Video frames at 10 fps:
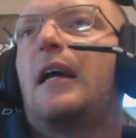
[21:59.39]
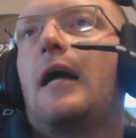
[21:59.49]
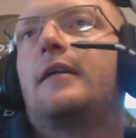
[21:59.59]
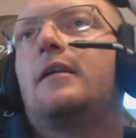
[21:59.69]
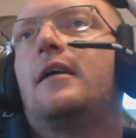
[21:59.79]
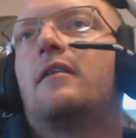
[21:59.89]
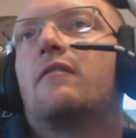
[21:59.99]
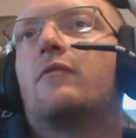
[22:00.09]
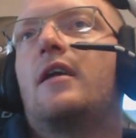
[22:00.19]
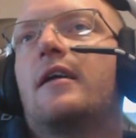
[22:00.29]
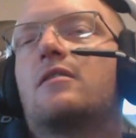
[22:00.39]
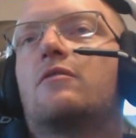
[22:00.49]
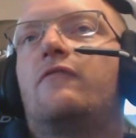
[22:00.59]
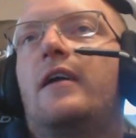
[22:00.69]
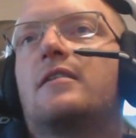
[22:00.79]
I did get 3
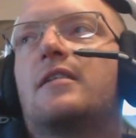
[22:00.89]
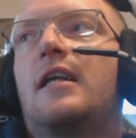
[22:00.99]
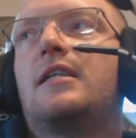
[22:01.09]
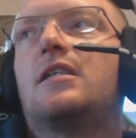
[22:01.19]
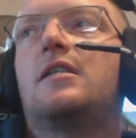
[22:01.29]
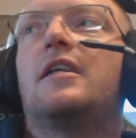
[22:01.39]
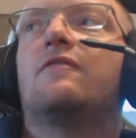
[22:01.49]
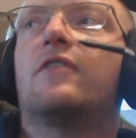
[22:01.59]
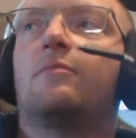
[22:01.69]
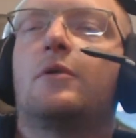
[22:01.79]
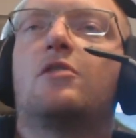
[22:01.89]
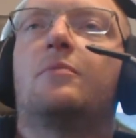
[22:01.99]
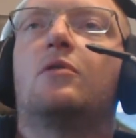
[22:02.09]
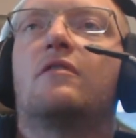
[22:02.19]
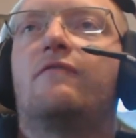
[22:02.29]
extra fans that I didn't need for the push-pull